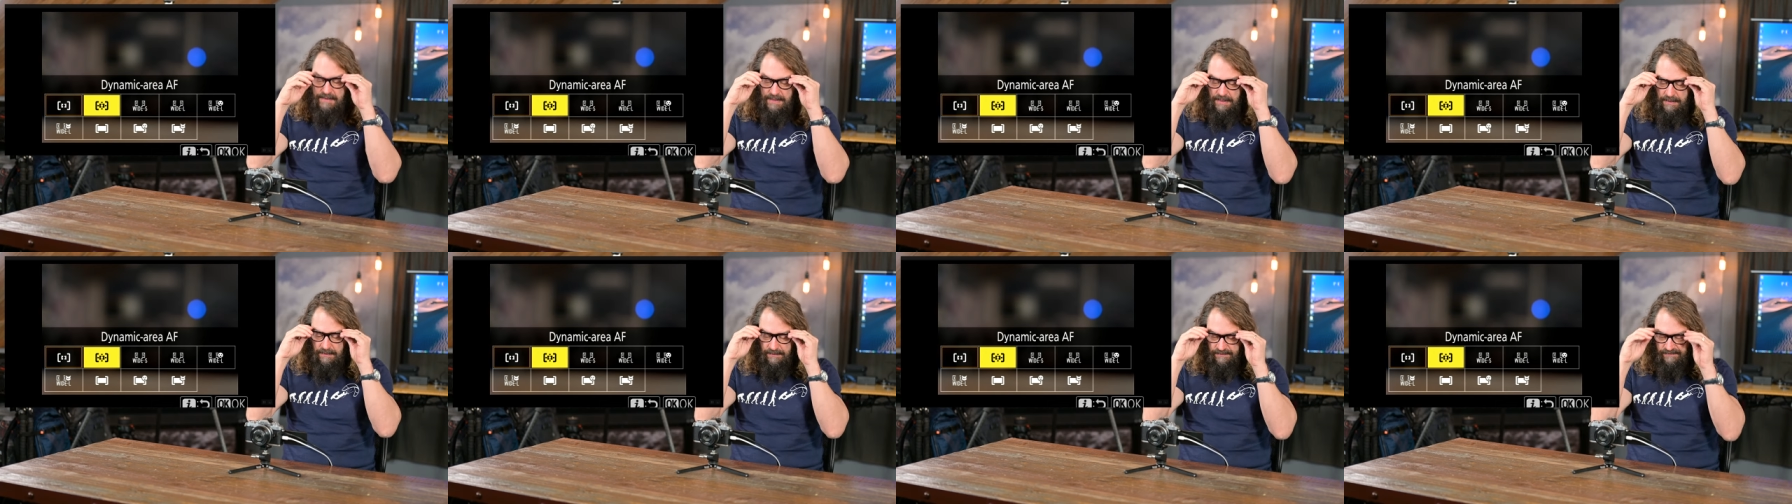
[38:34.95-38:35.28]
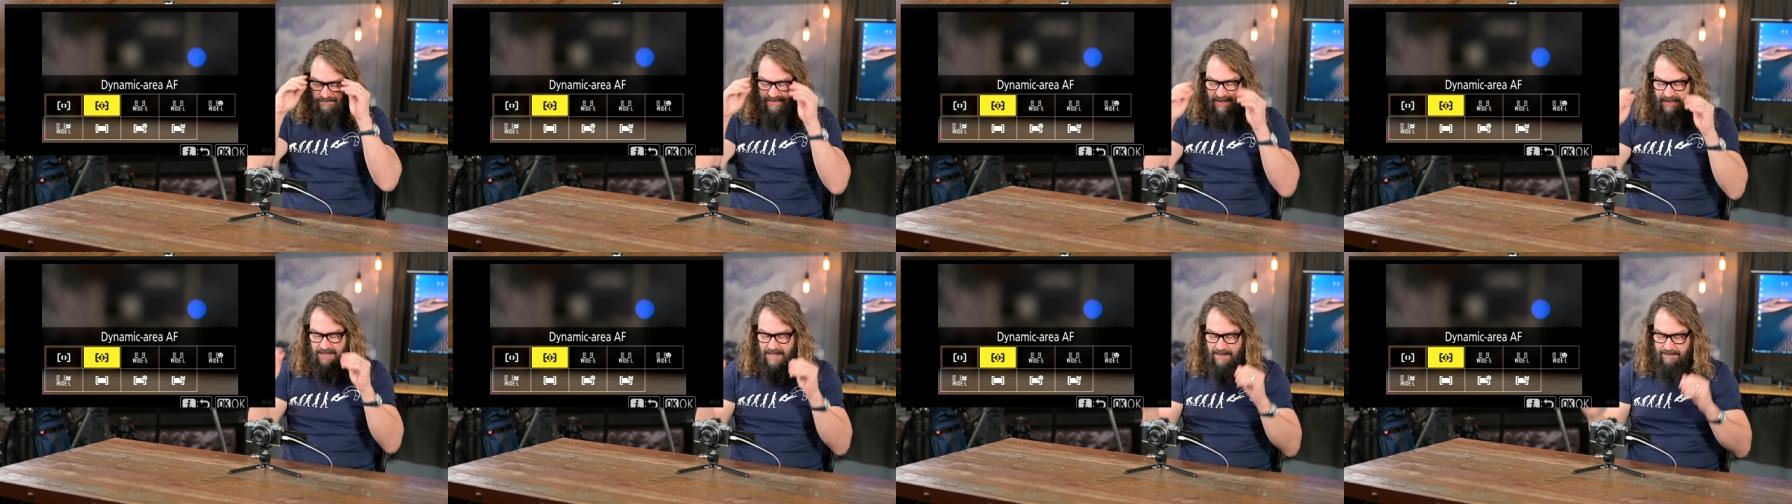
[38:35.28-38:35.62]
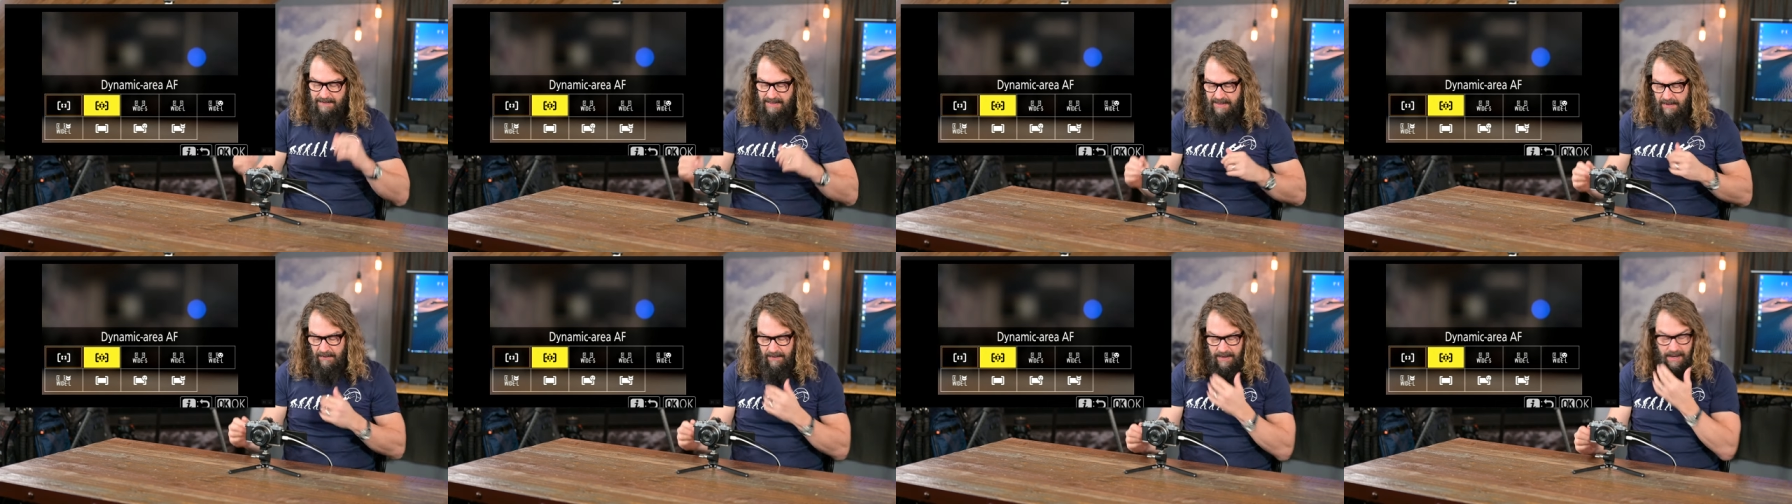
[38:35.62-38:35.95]
use
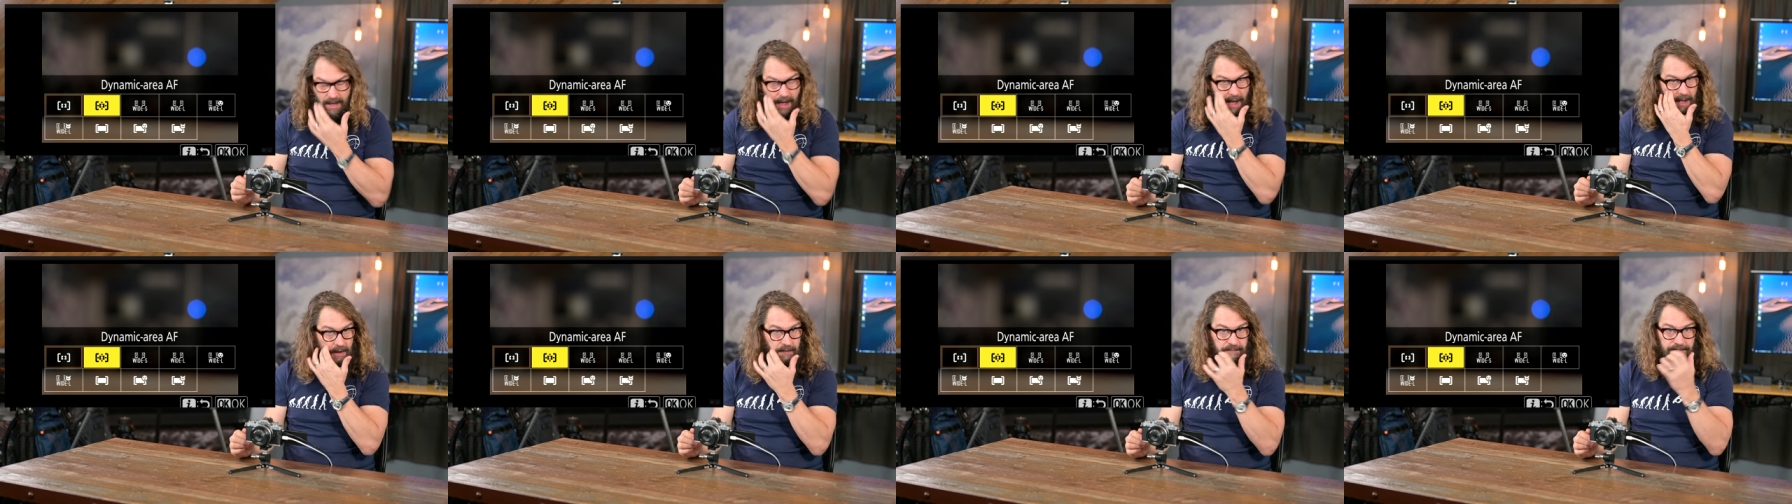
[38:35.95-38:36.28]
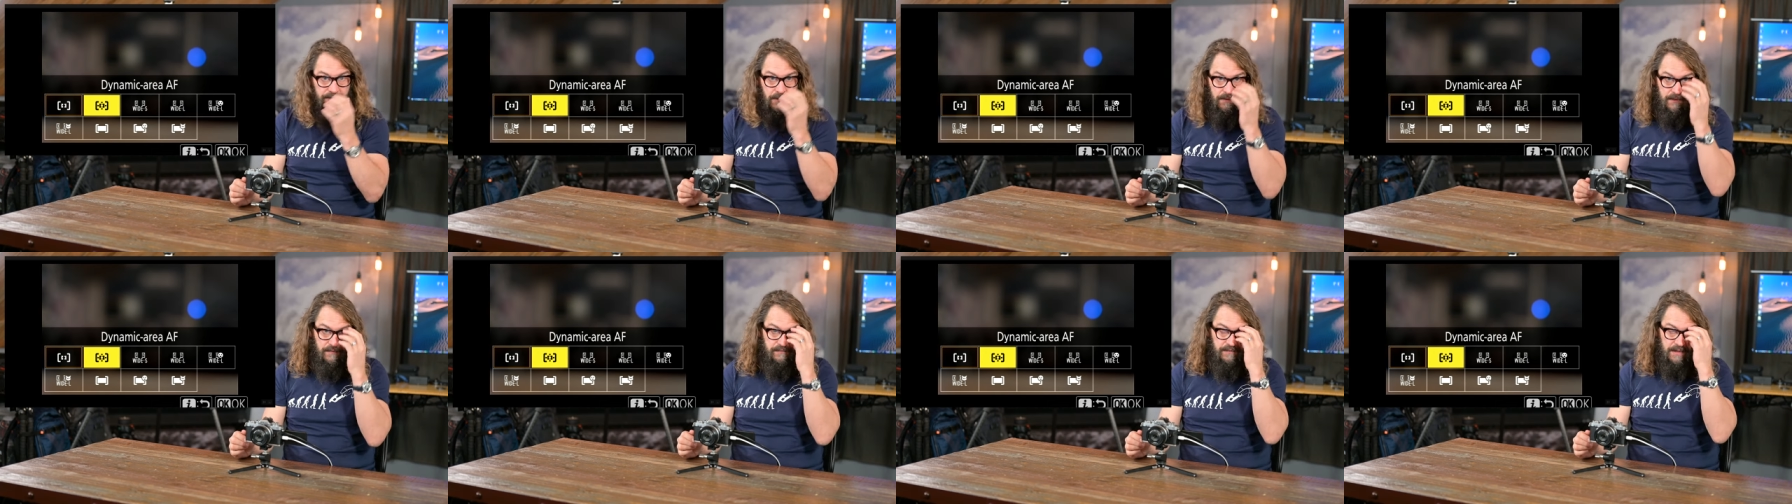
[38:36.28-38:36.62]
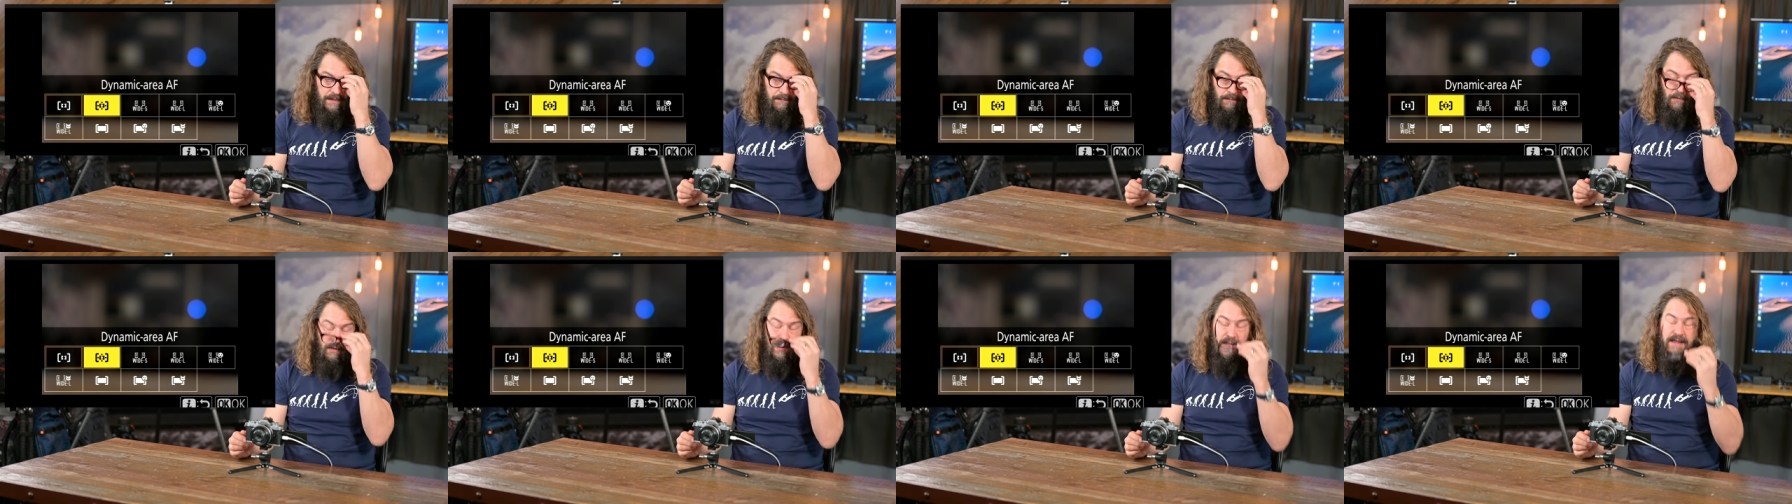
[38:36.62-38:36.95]
dynamic area autofocus
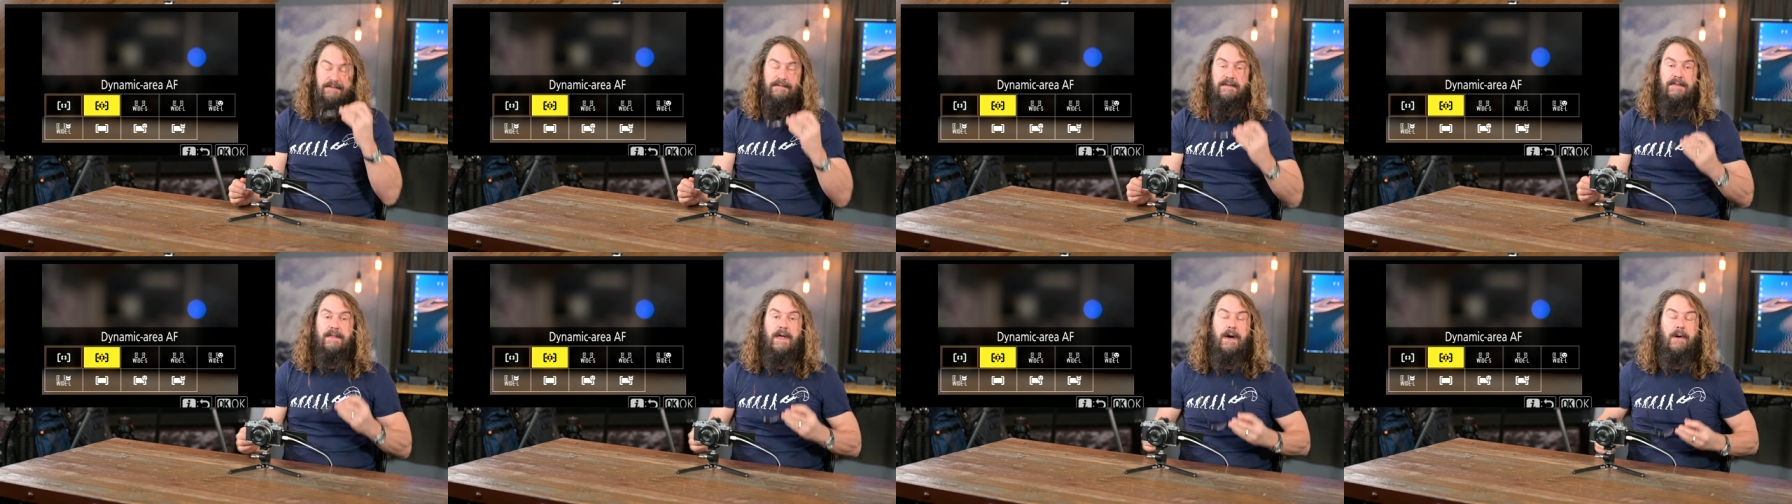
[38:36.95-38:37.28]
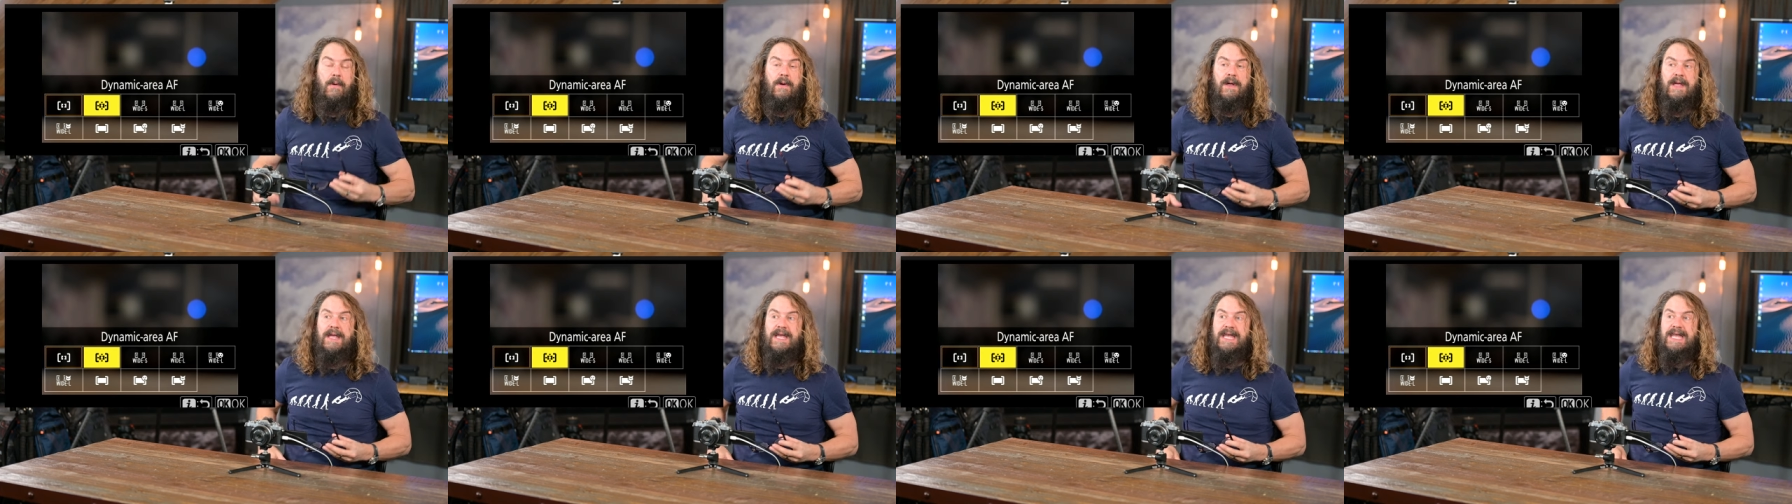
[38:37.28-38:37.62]
anymore, even though